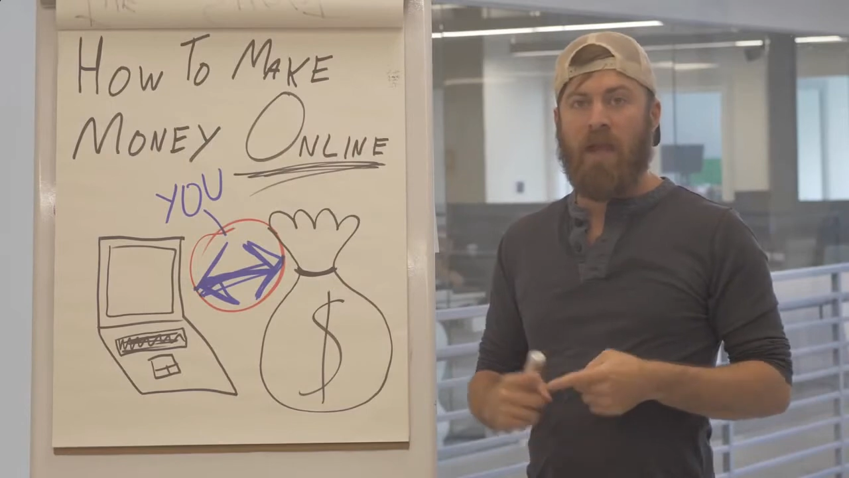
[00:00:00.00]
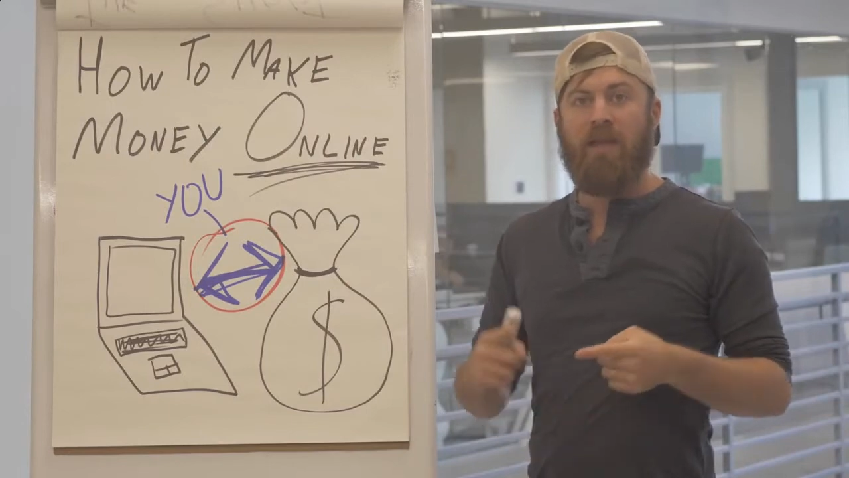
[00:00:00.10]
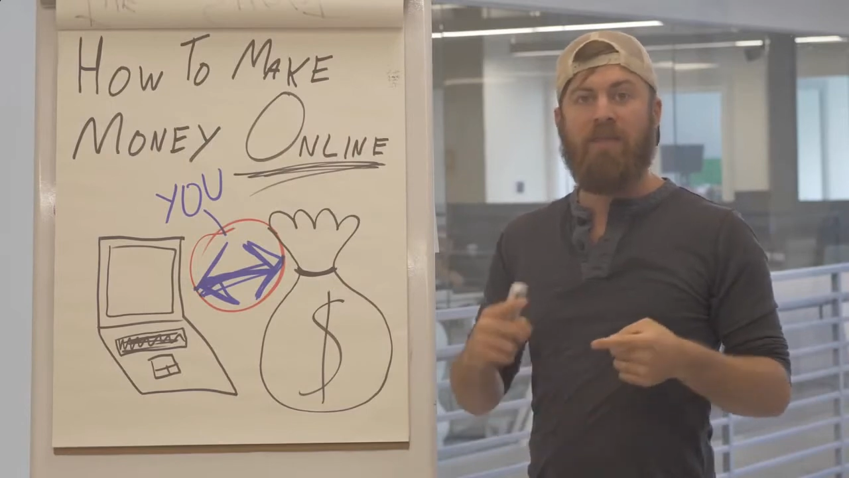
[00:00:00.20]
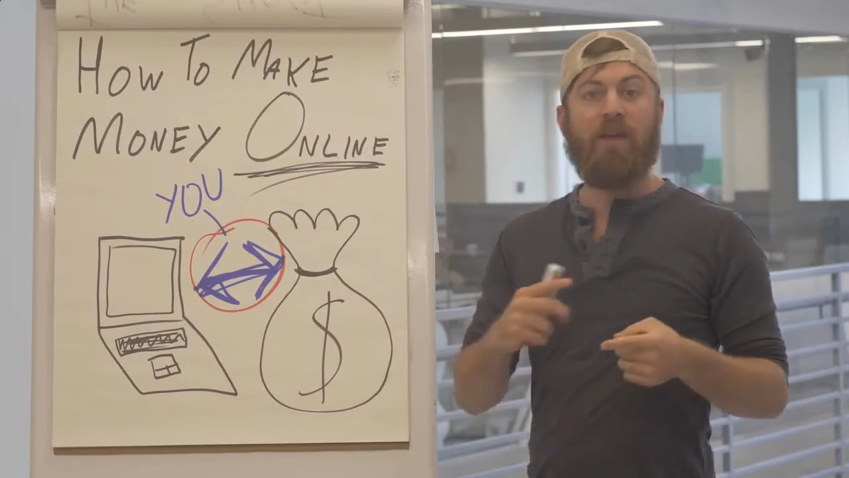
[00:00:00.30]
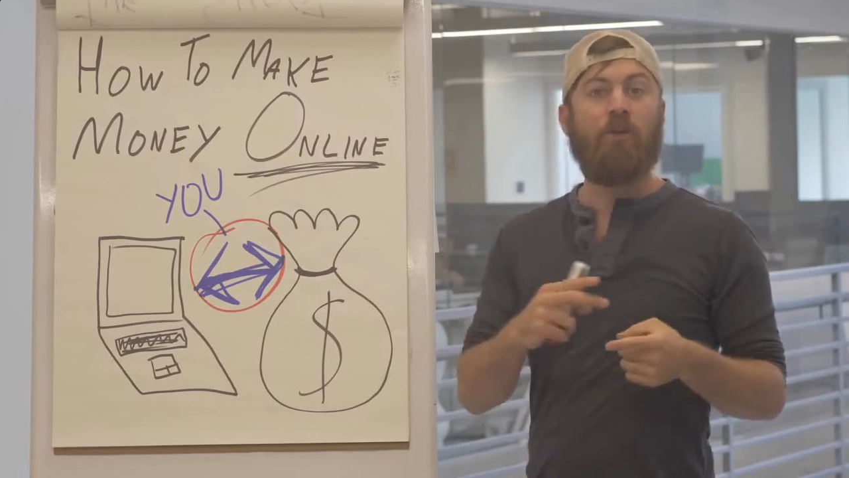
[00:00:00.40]

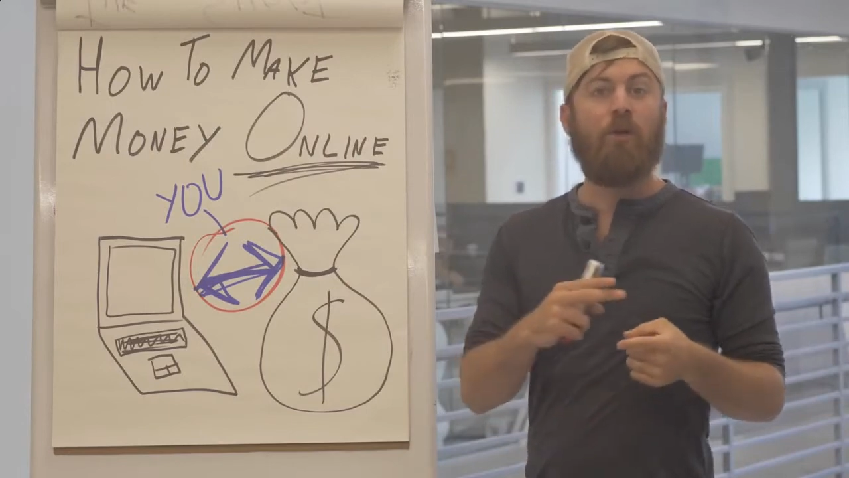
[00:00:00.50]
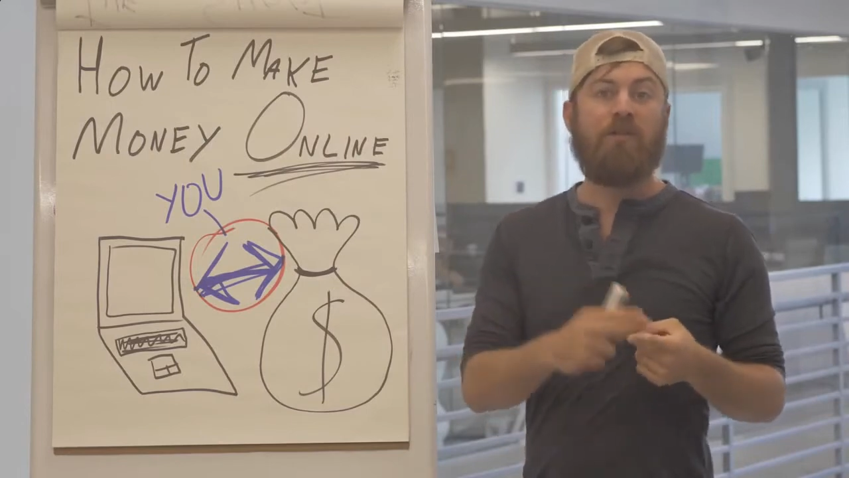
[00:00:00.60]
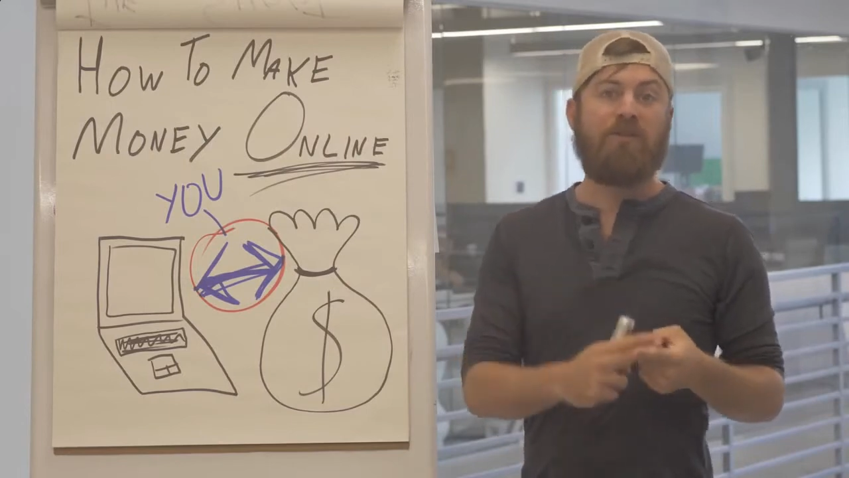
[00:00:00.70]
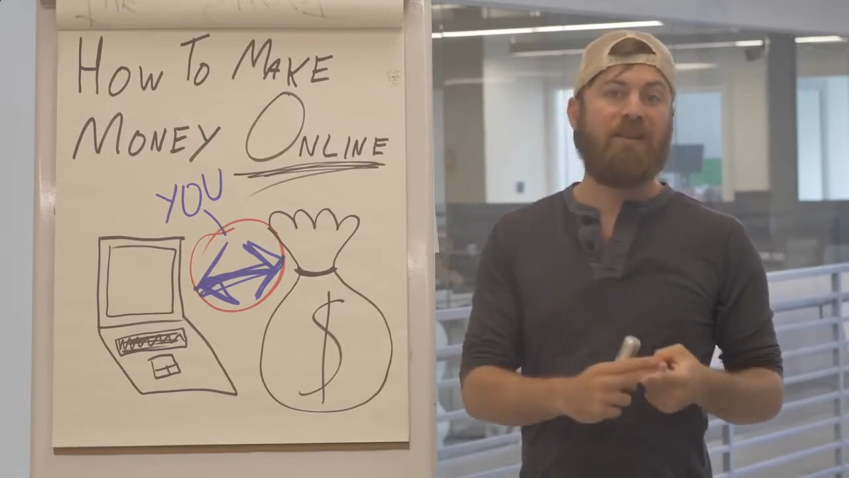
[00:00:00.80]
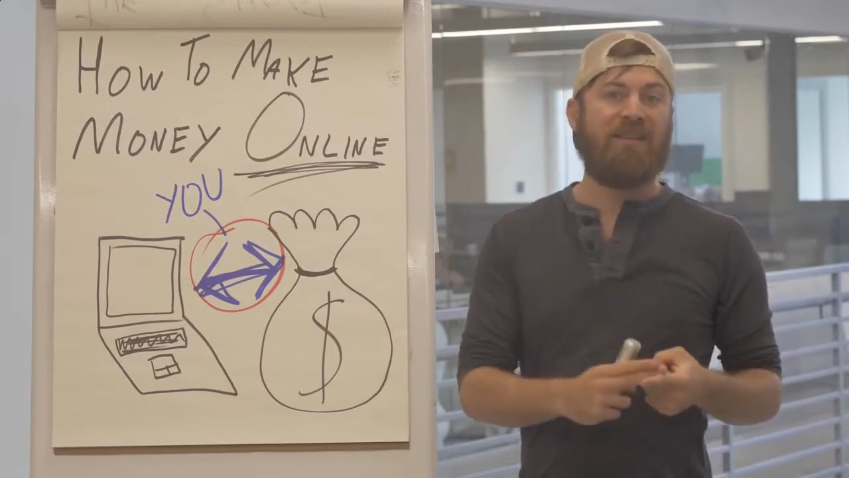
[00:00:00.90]
And then you'll
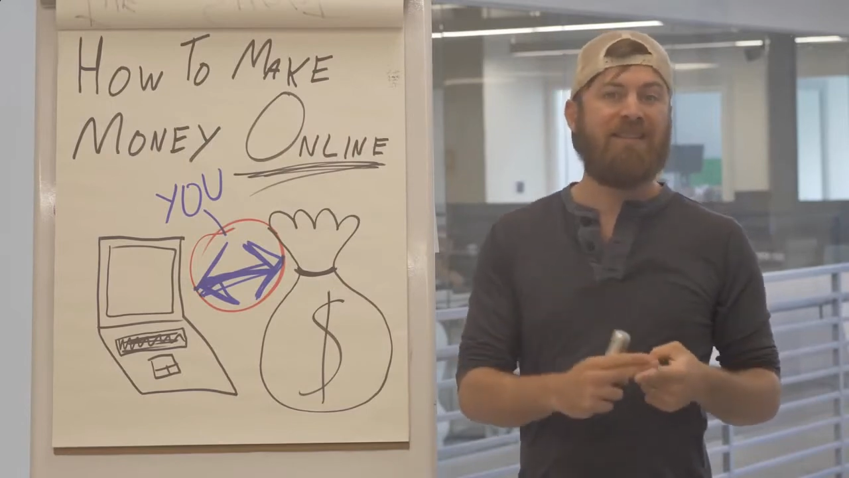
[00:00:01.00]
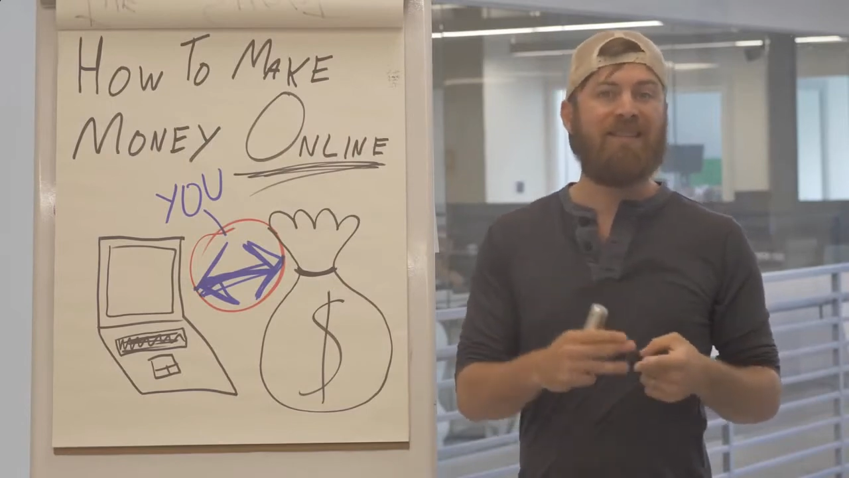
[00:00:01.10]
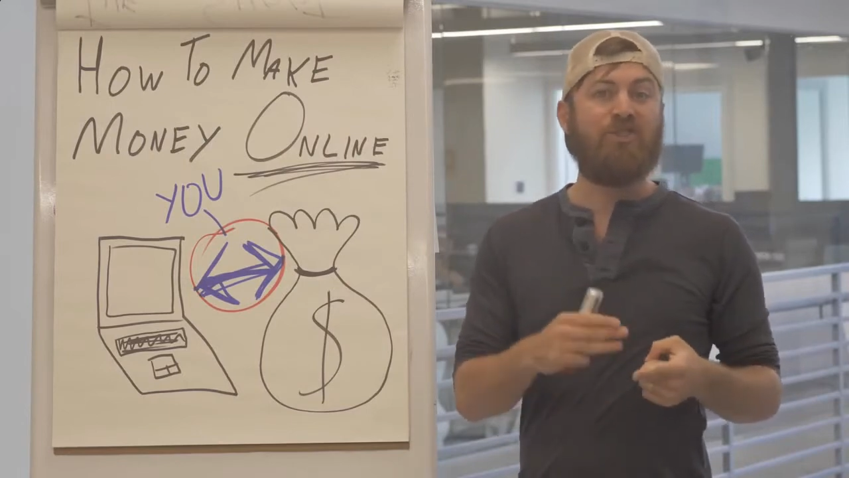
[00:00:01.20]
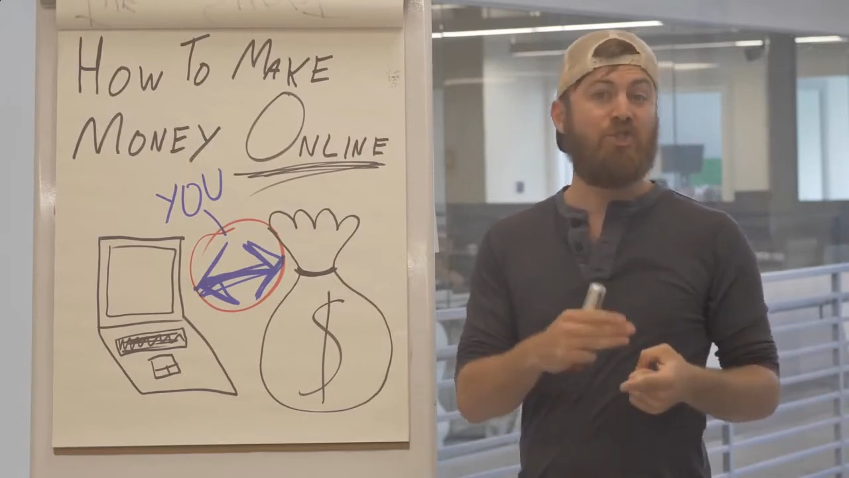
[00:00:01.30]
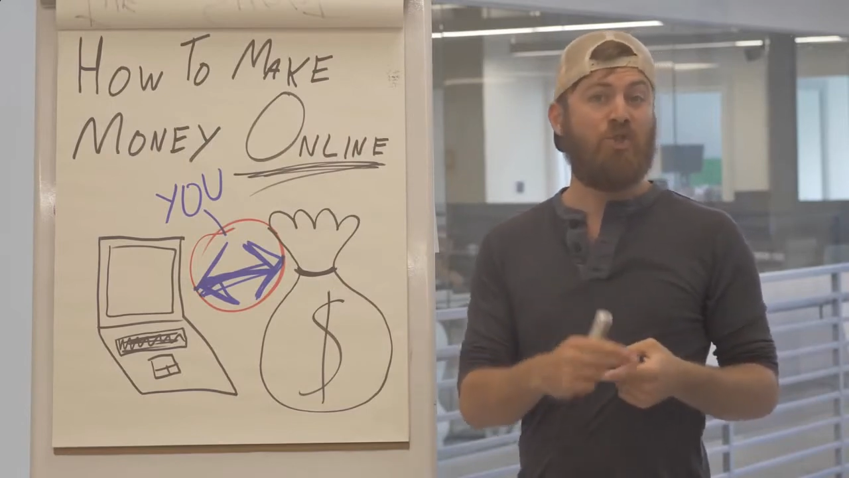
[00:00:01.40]
also get to
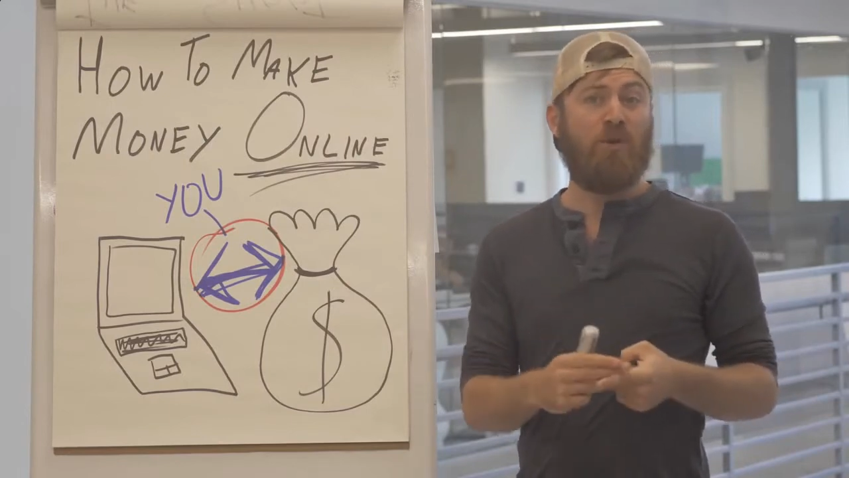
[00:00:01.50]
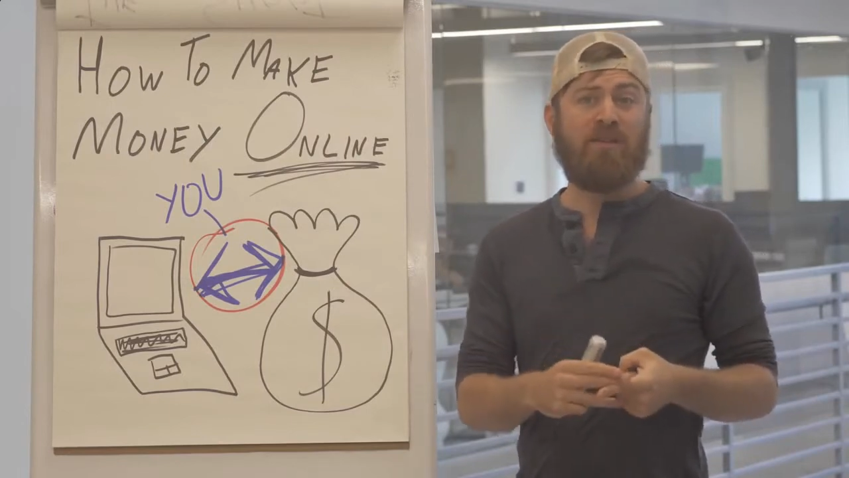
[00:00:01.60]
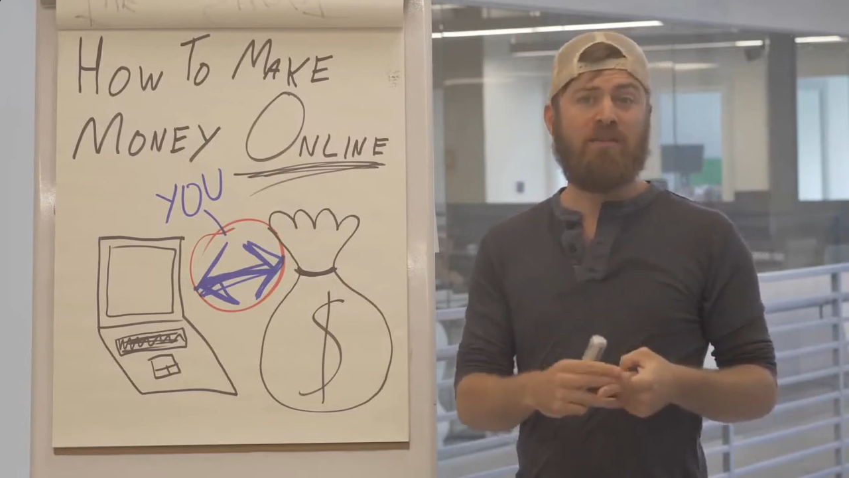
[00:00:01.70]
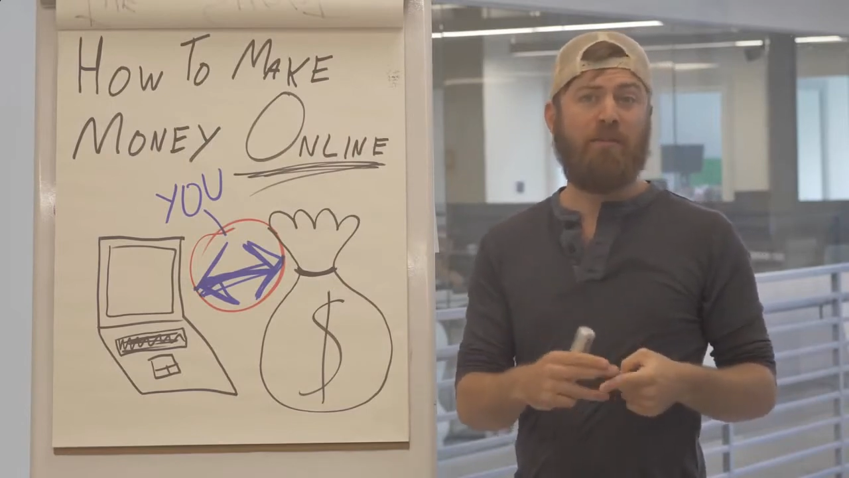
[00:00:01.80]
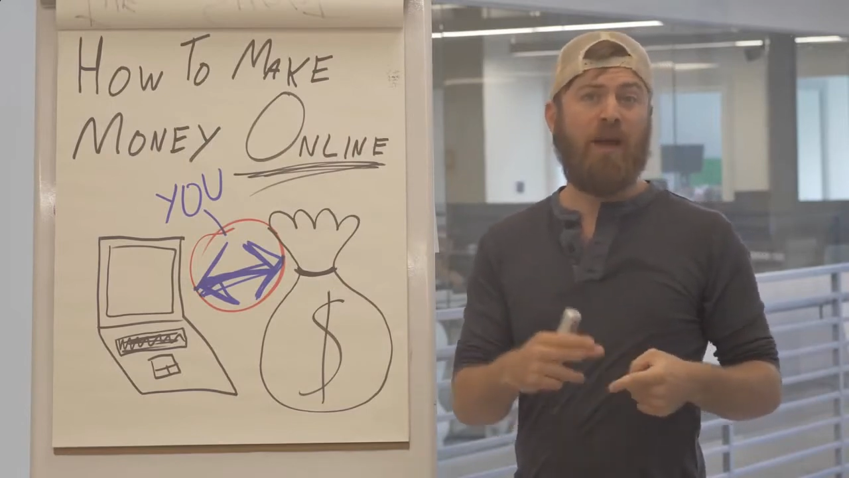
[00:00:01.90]
see students of